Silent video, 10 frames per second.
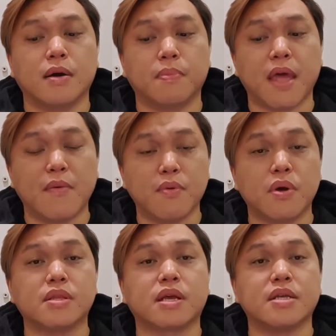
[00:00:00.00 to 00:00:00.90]

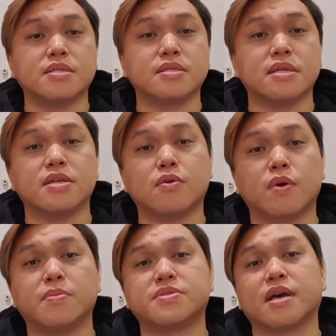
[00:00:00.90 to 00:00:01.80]
everyone can see your
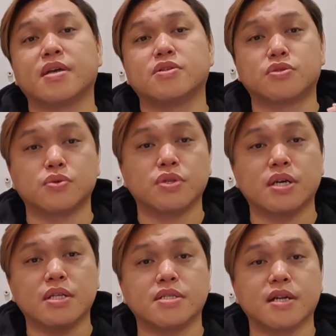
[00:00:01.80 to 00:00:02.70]
website through the
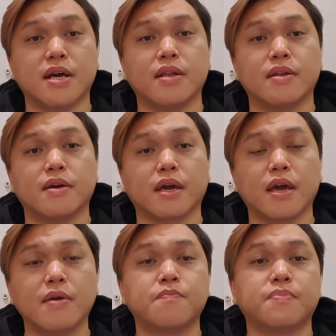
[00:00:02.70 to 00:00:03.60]
internet.
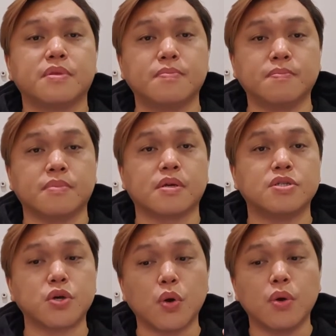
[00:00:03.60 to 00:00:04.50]
Okay,
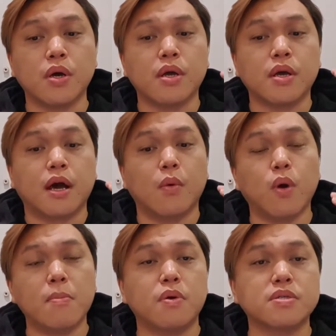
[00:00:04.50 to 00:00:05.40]
so a
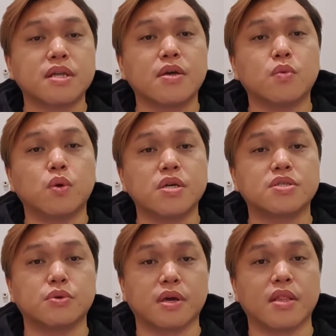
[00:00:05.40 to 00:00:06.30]
web hosting works
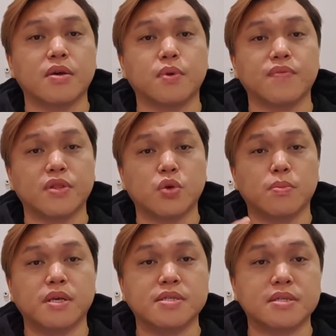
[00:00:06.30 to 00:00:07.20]
together with a
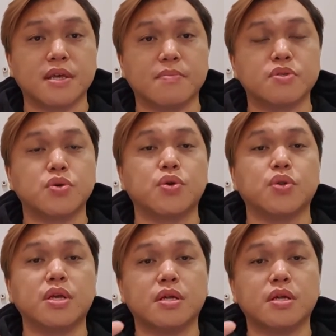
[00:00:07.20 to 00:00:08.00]
domain's name. So you need a